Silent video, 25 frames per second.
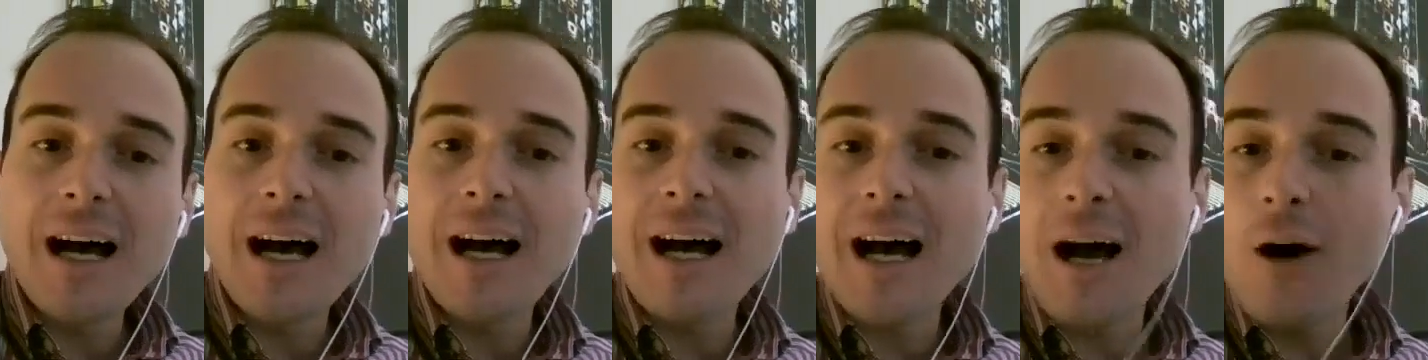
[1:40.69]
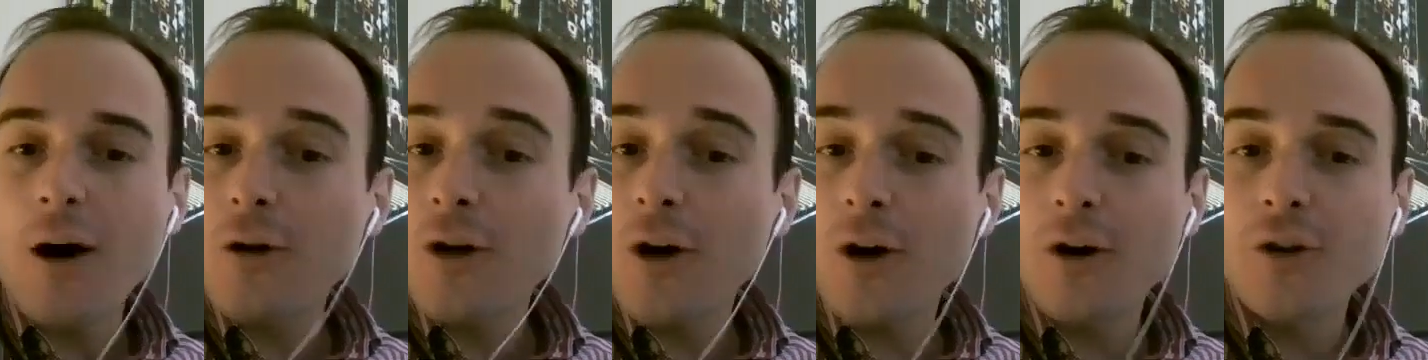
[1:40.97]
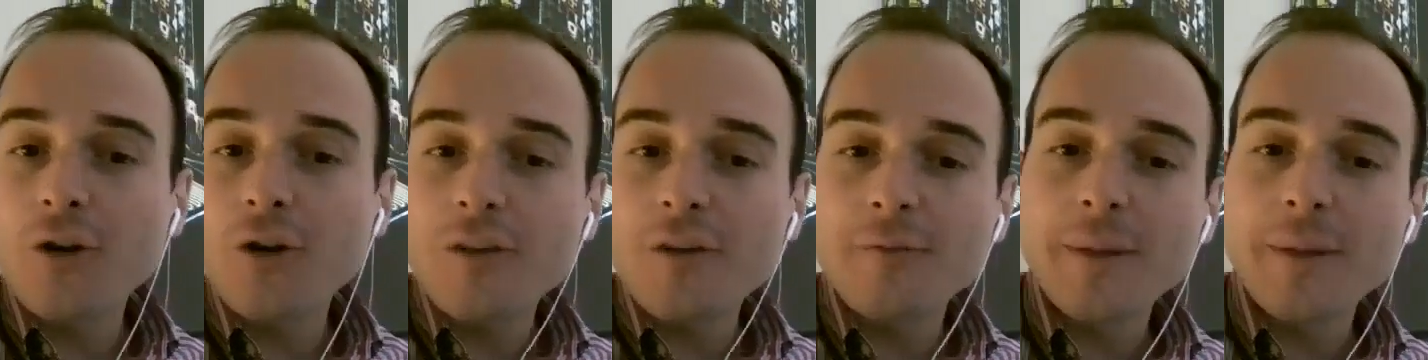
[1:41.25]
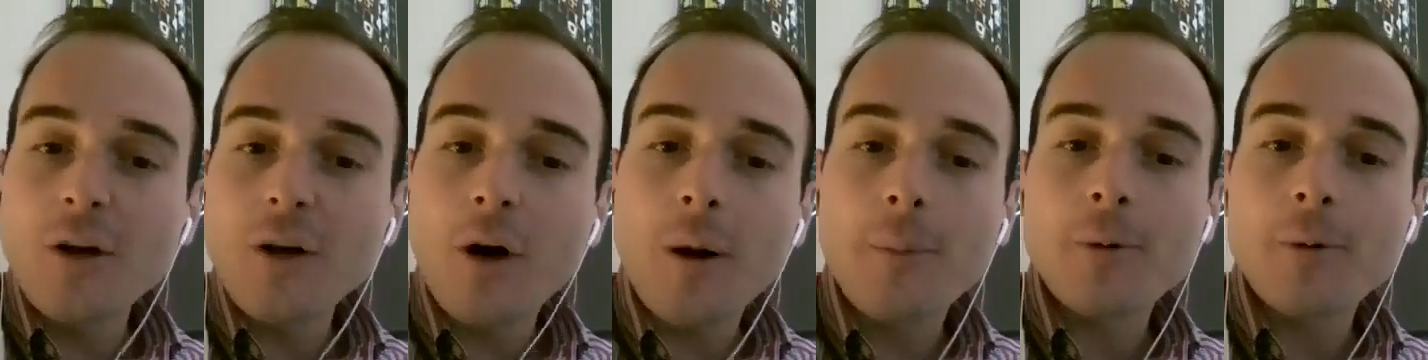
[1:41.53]
how long you've
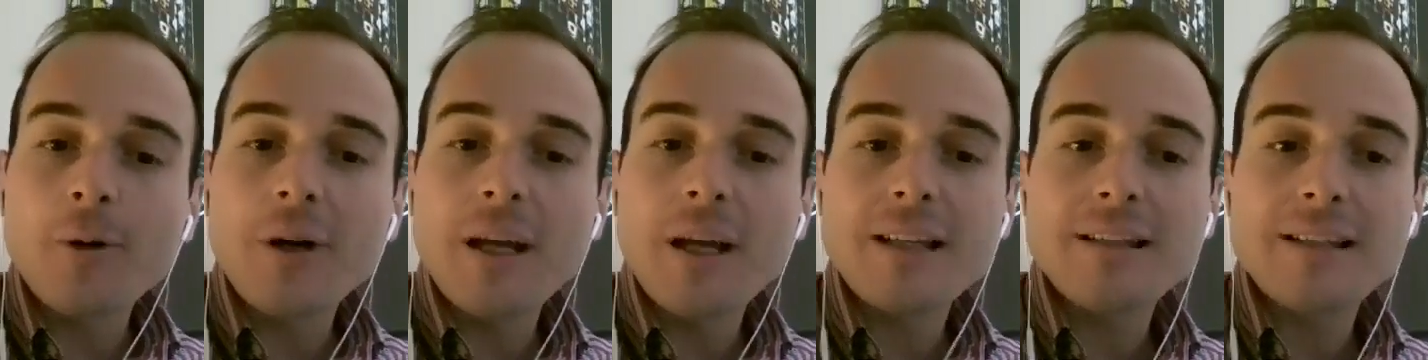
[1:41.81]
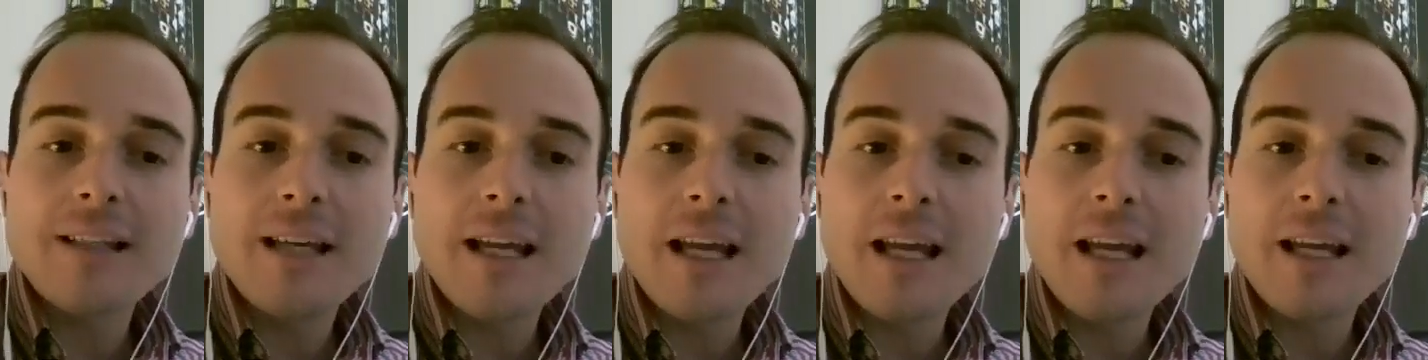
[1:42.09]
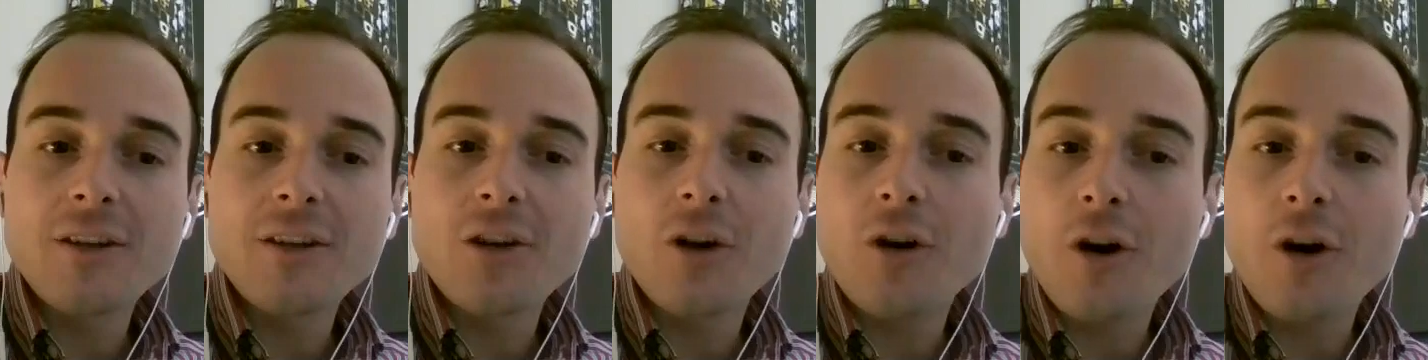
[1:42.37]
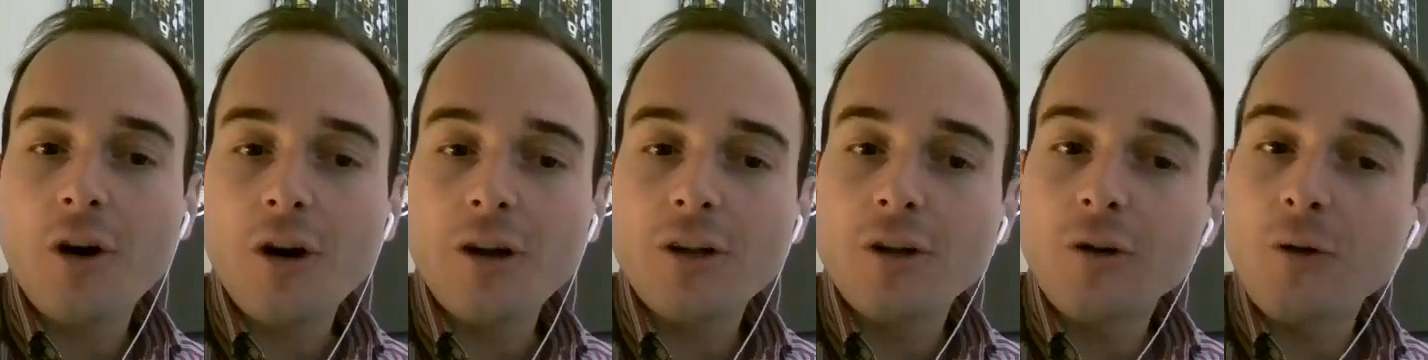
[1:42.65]
been operating, your
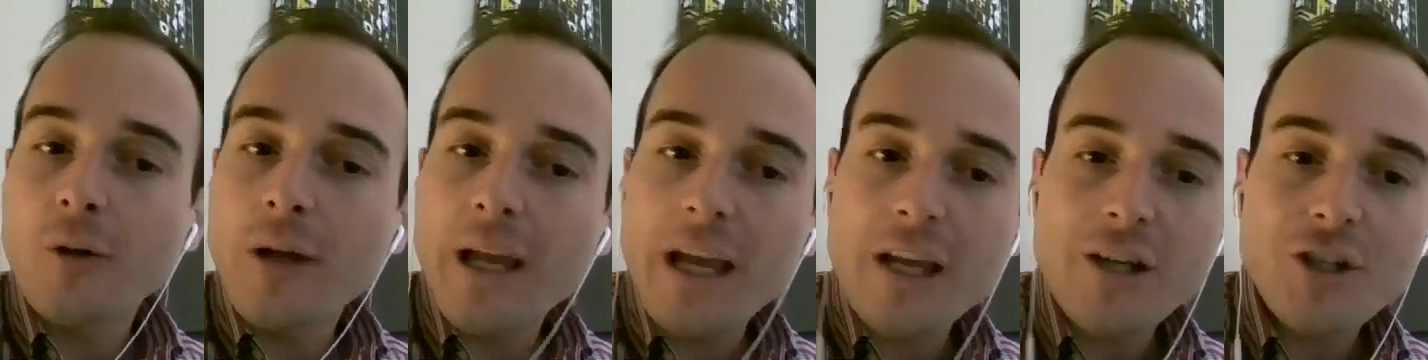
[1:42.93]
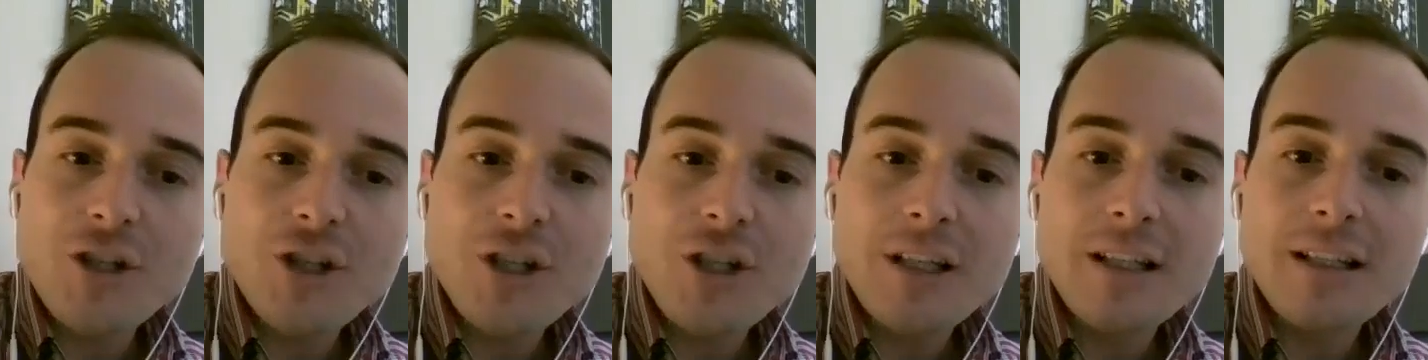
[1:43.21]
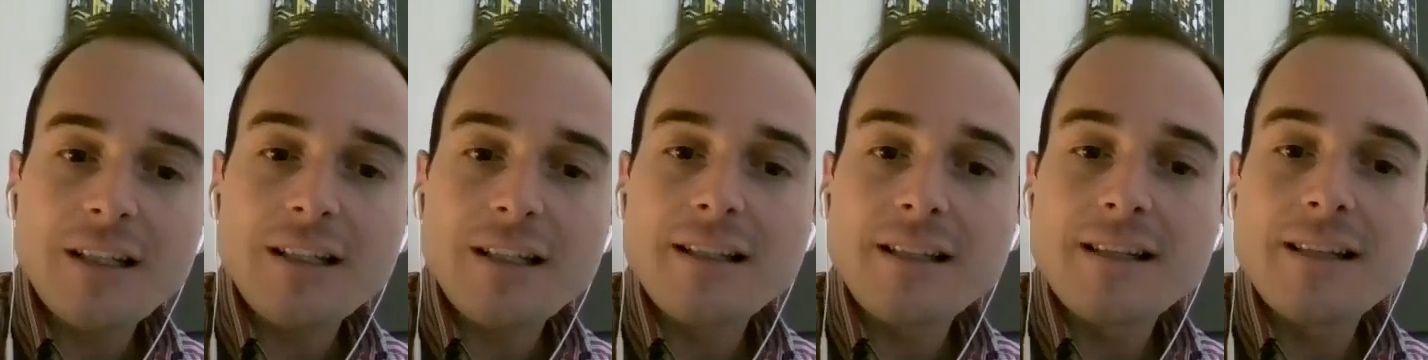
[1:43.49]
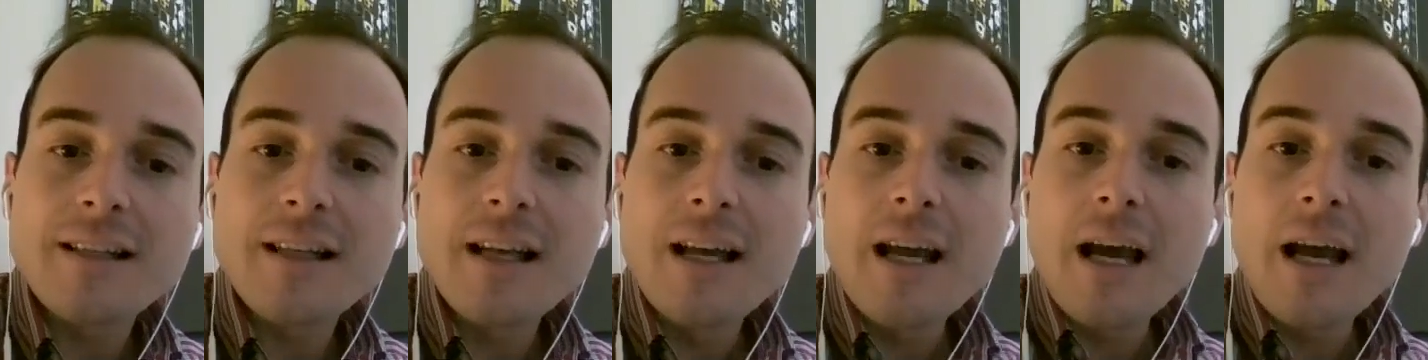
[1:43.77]
current
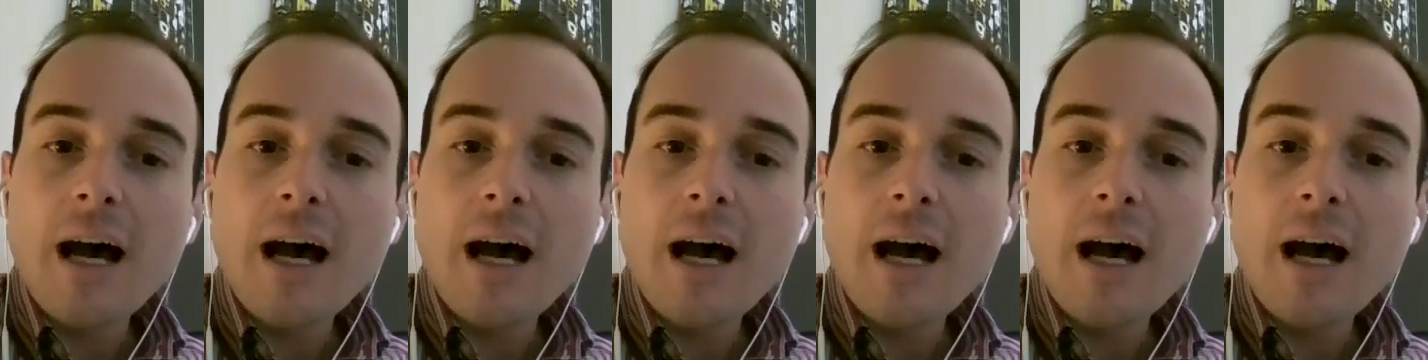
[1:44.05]
locations,